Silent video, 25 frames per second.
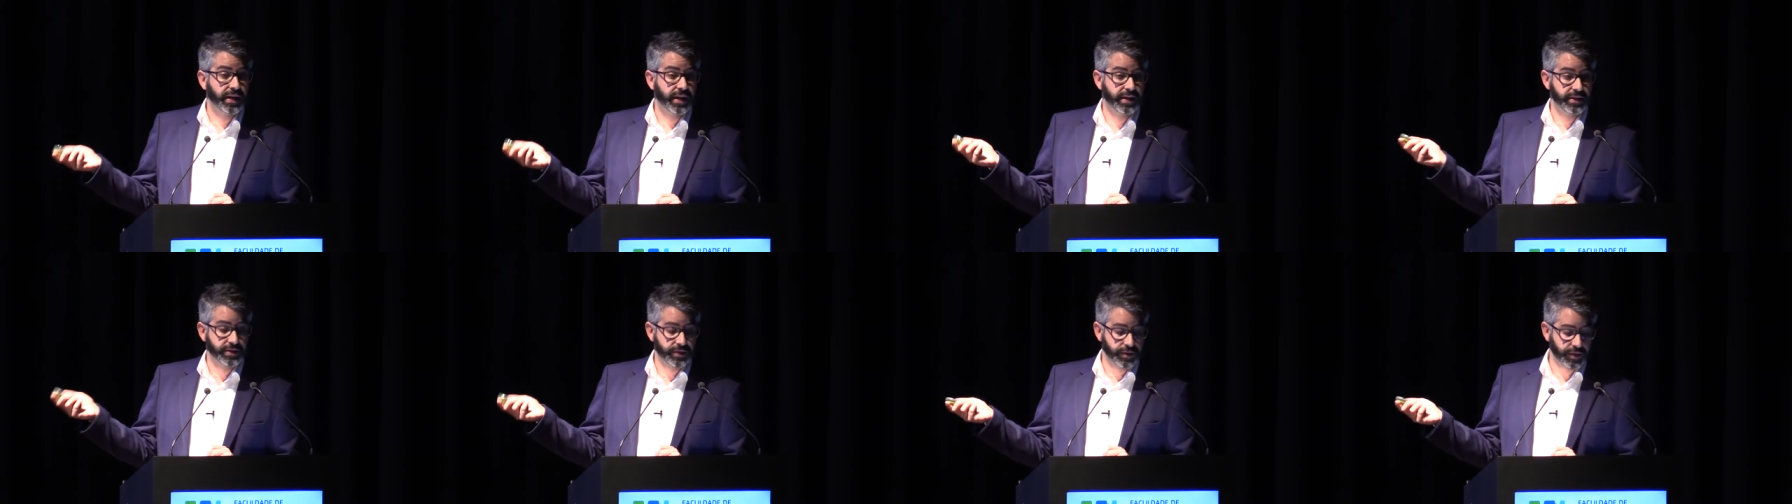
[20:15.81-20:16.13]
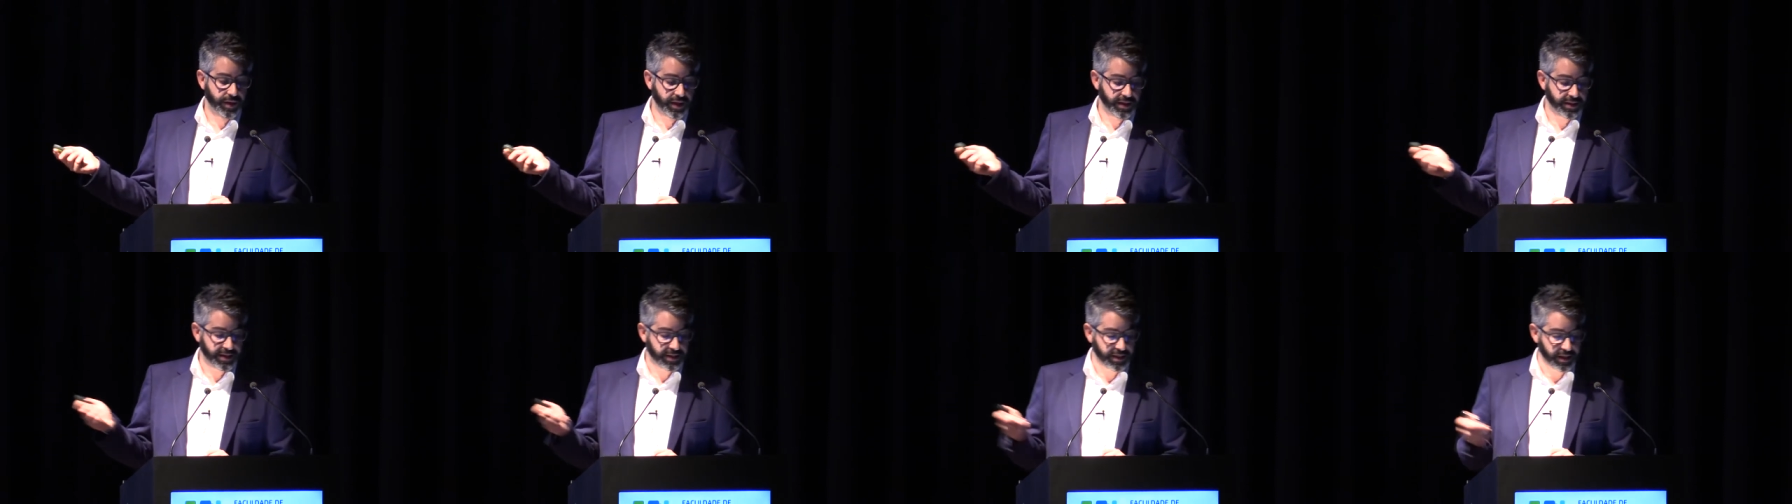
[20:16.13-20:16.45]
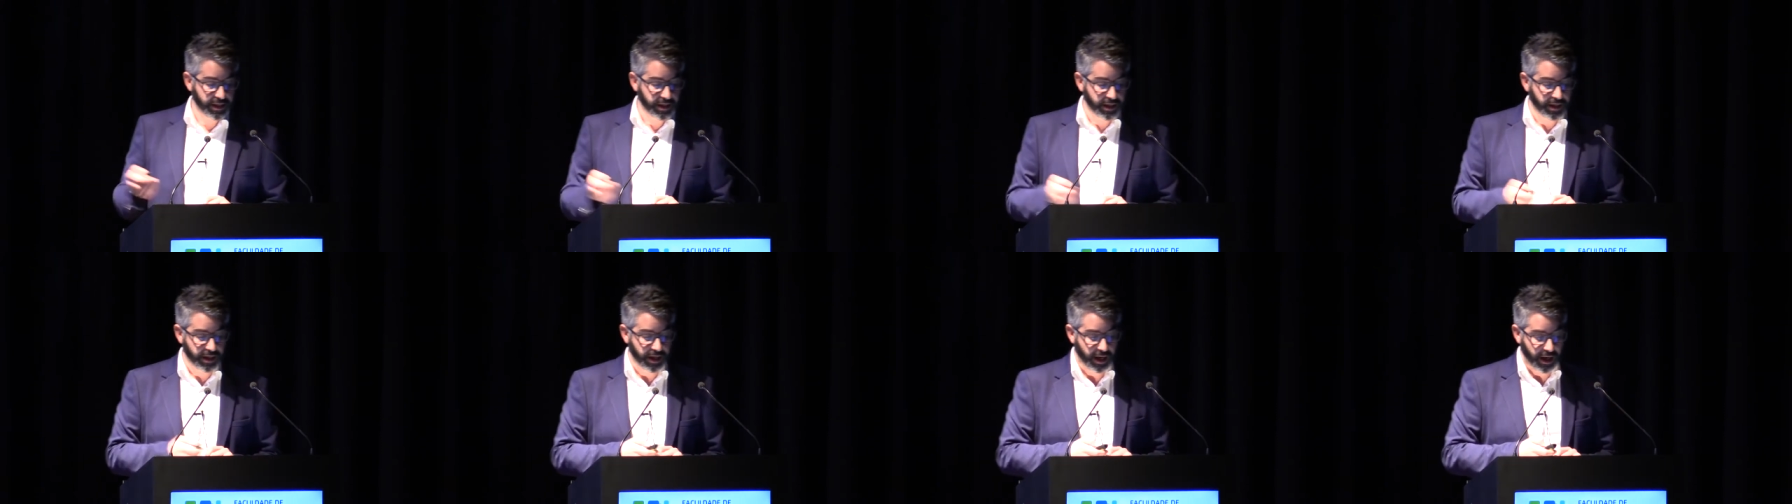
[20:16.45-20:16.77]
as you can
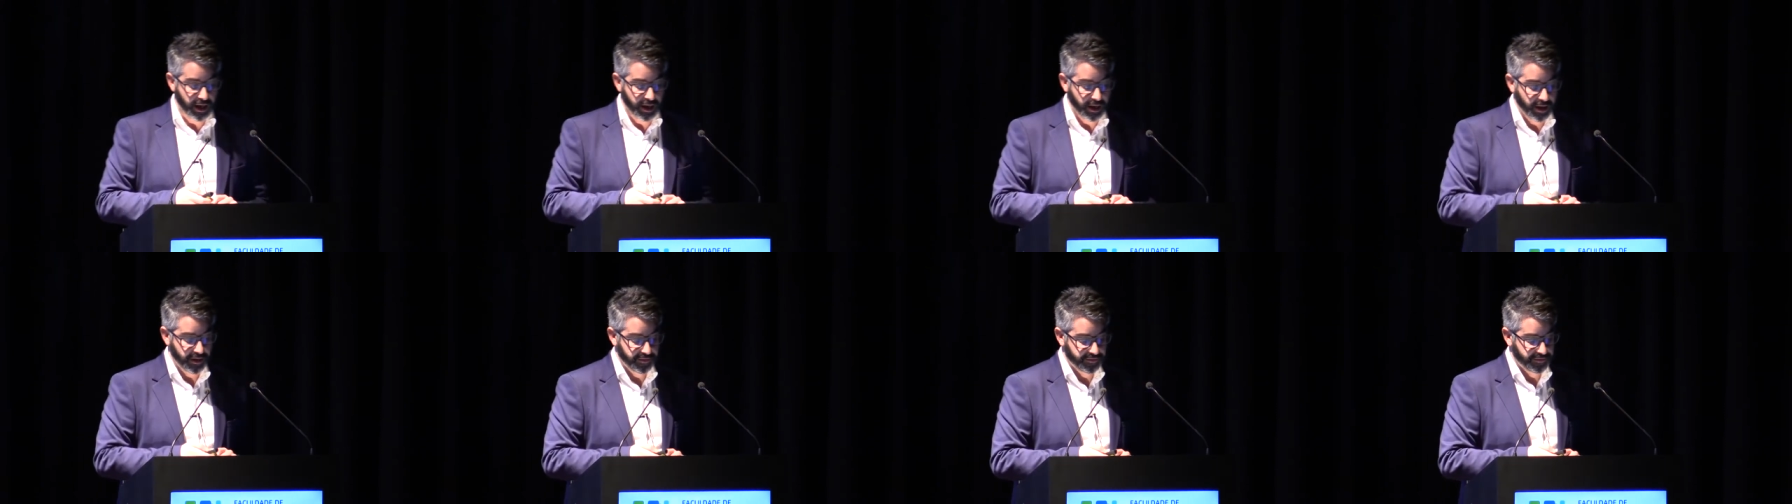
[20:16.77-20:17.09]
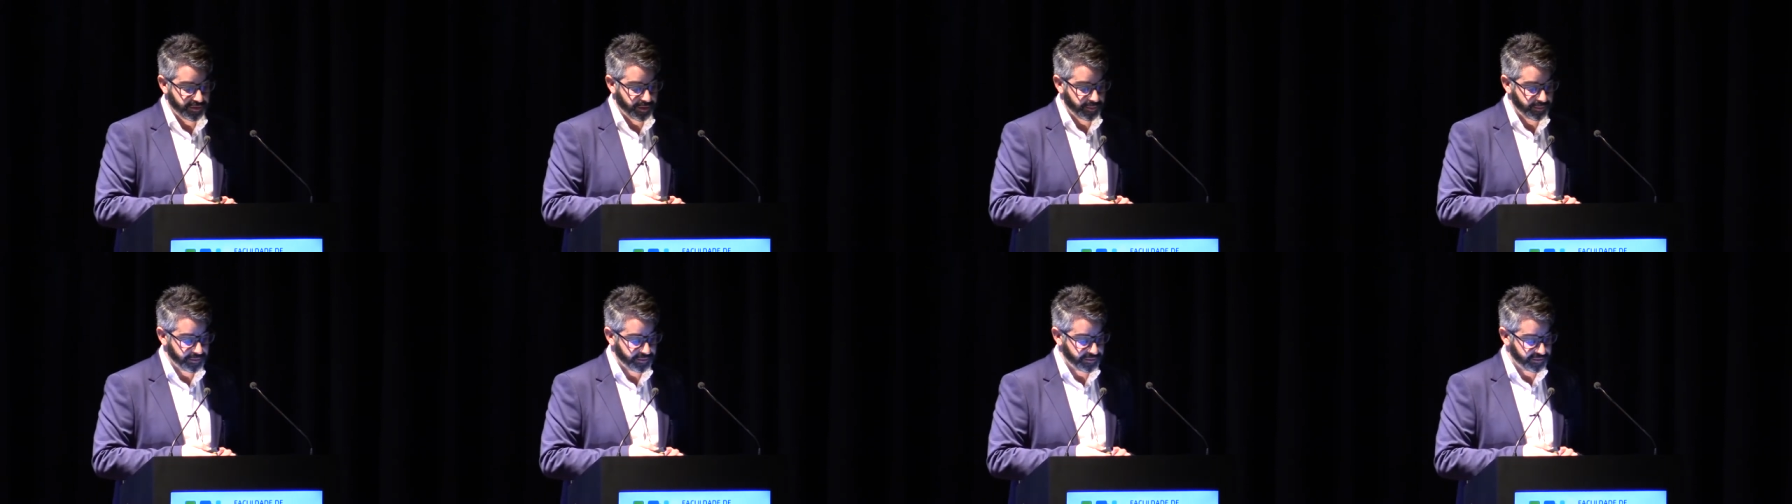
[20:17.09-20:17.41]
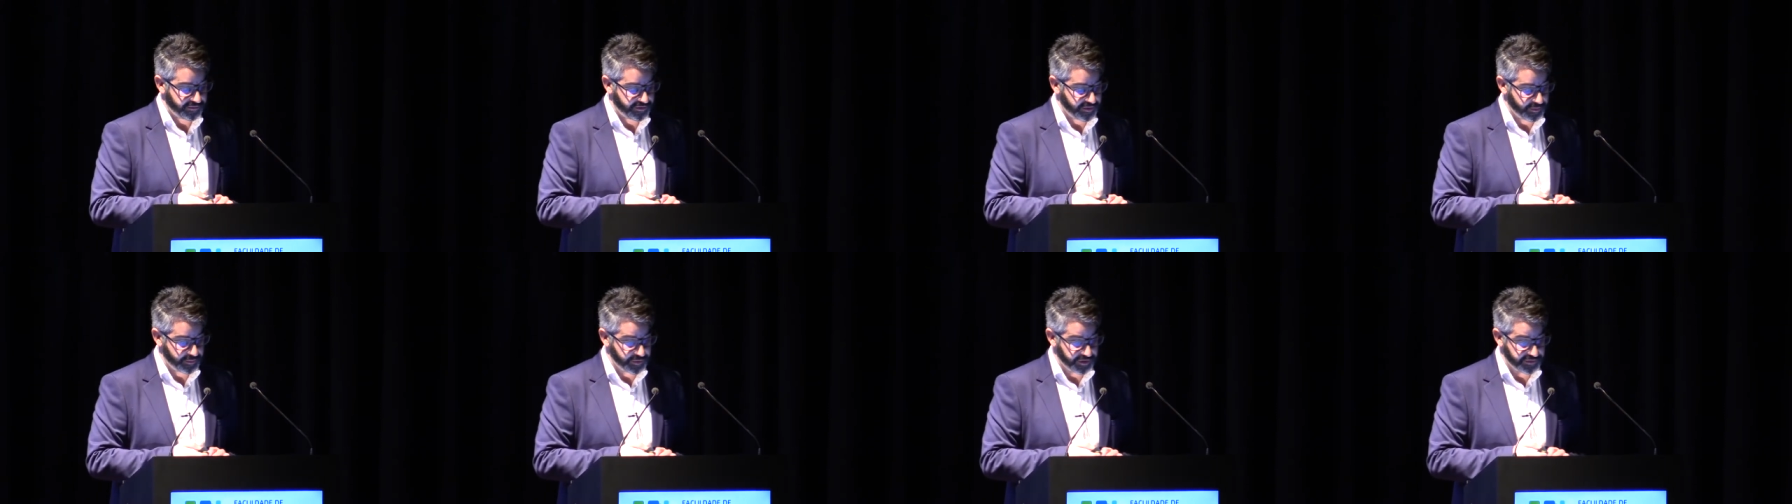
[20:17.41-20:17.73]
see
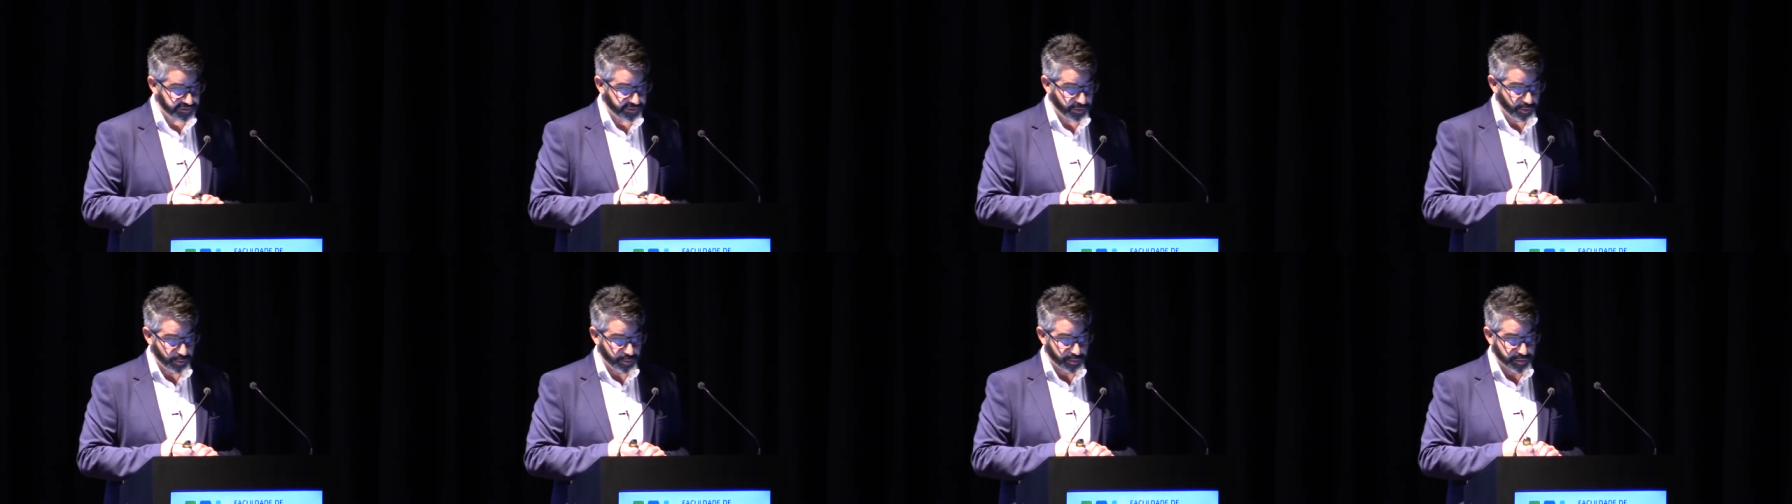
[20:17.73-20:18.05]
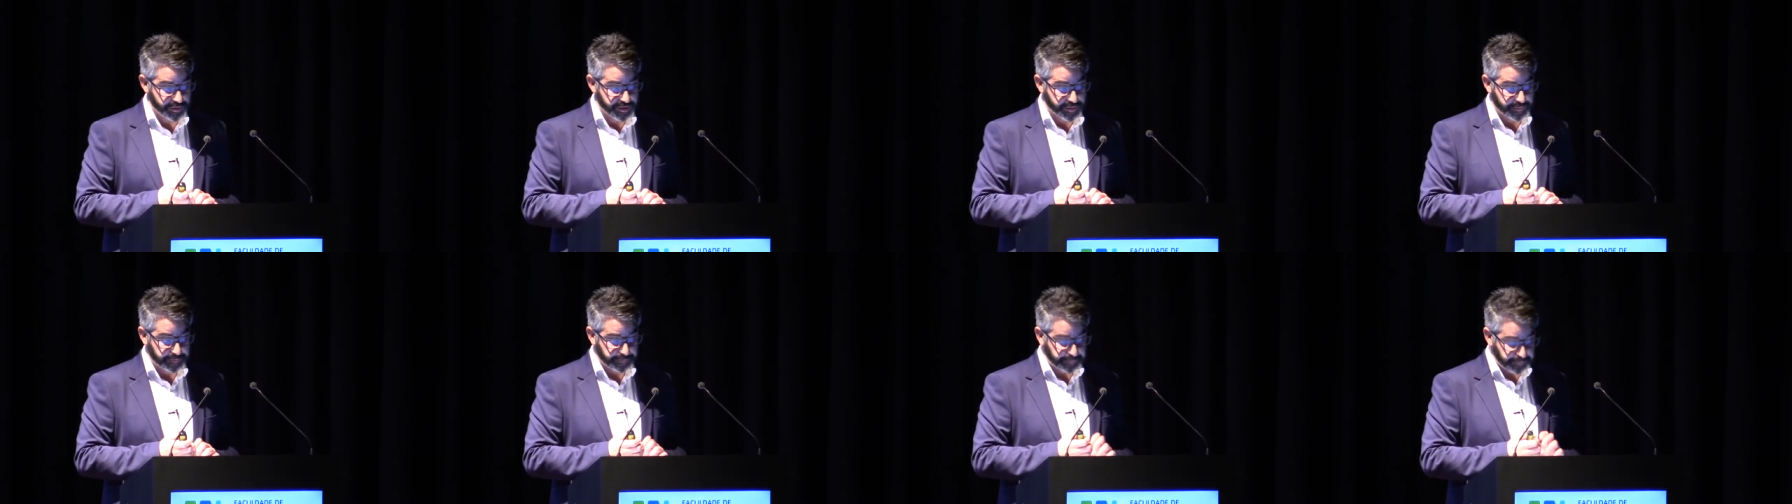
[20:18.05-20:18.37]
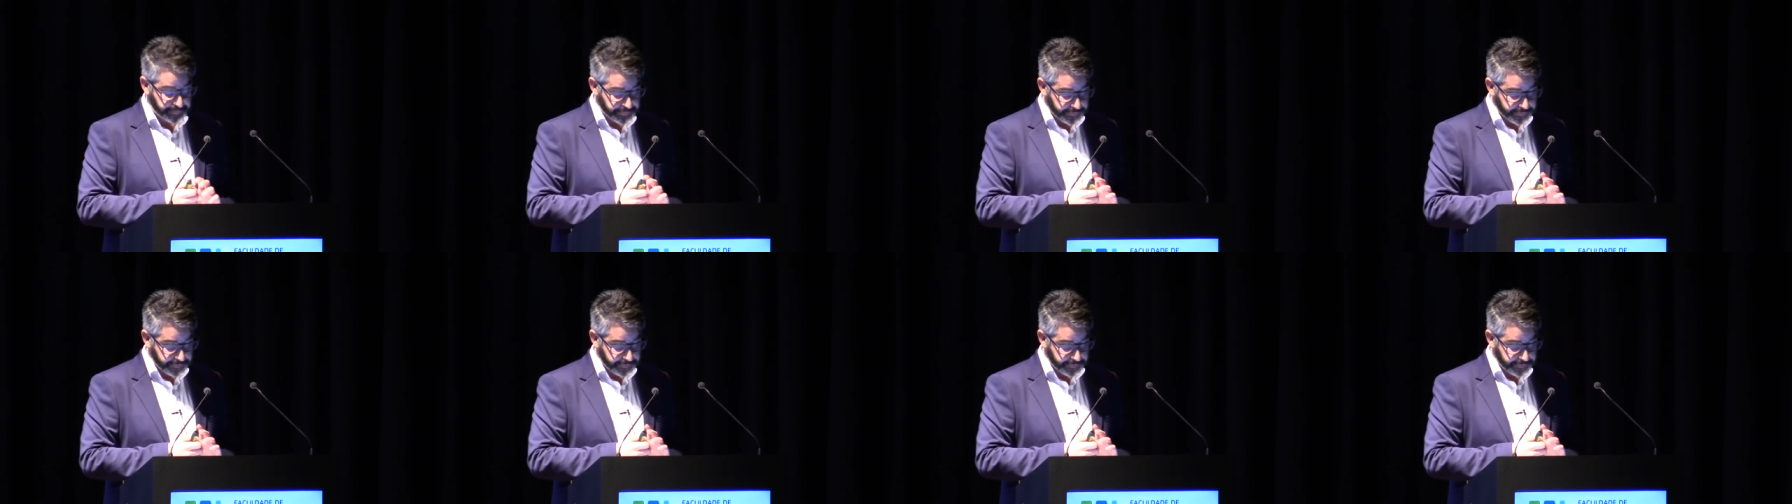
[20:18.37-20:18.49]
from the photos.